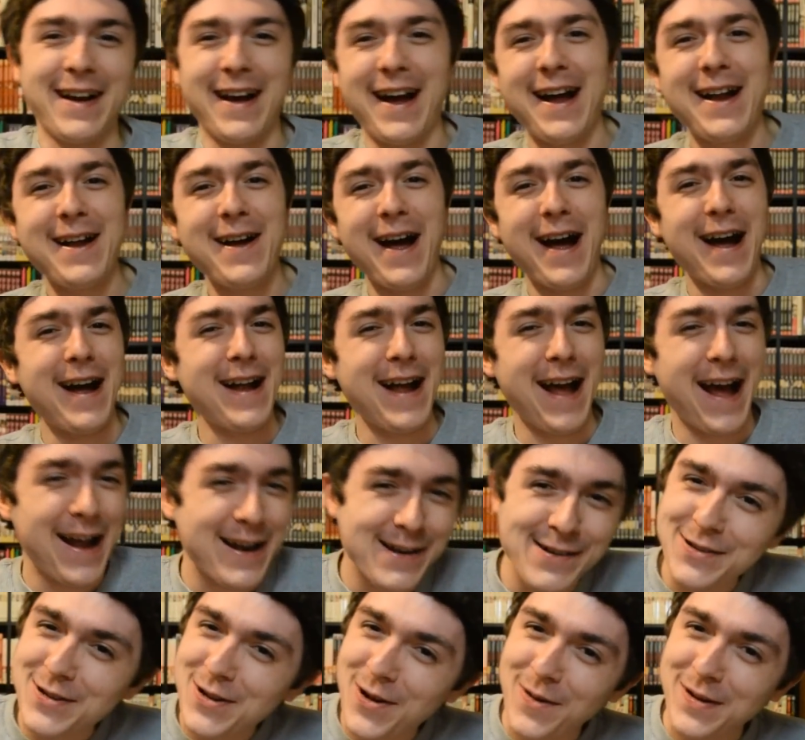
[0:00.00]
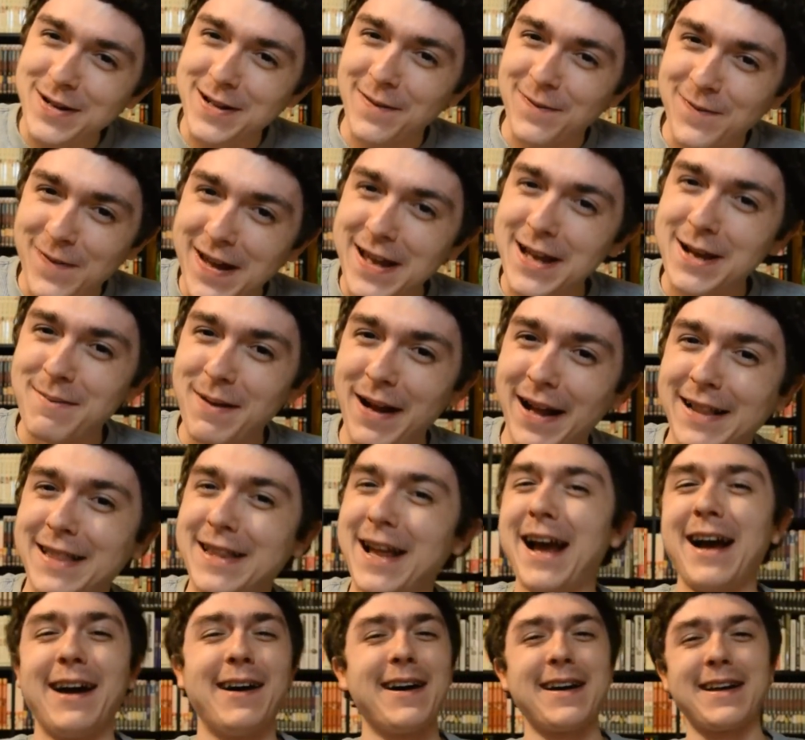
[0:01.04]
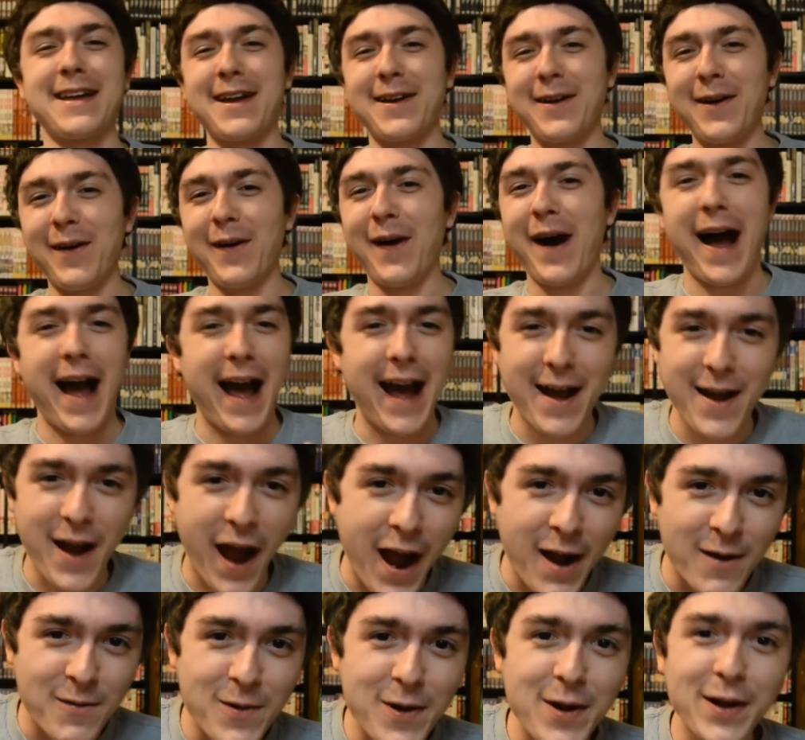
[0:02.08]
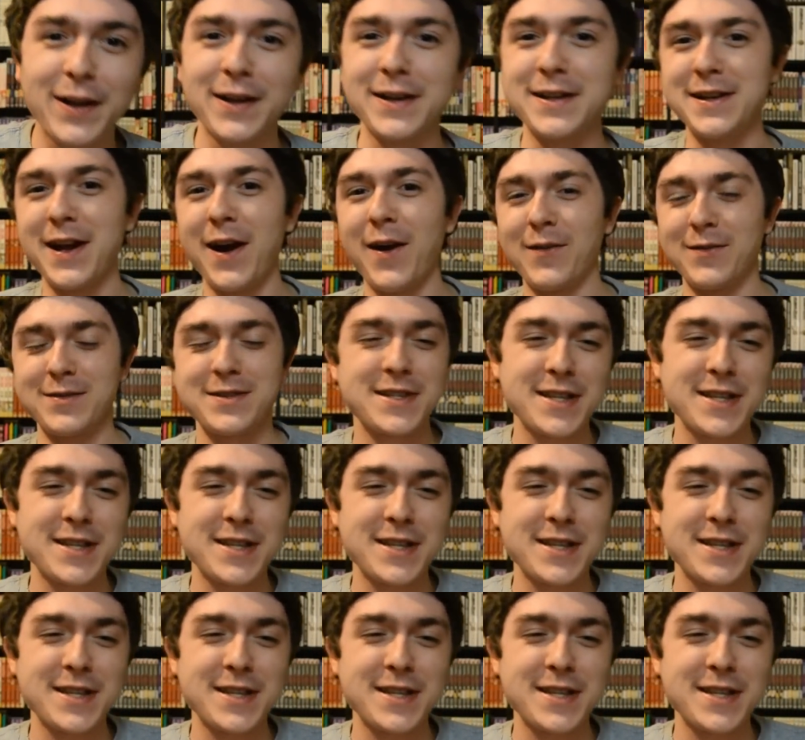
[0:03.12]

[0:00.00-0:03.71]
I, I, I, don't know what to think about that, like, at all. I, I really don't.